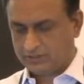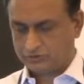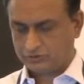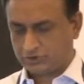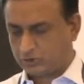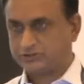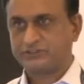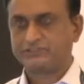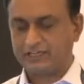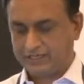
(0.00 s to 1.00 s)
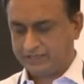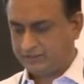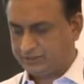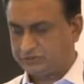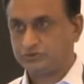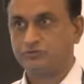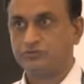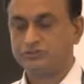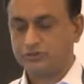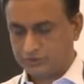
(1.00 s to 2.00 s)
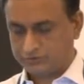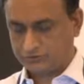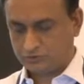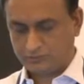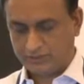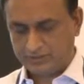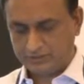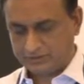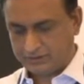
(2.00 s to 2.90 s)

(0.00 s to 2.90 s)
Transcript: So the cost has slightly increased to 1080 billion.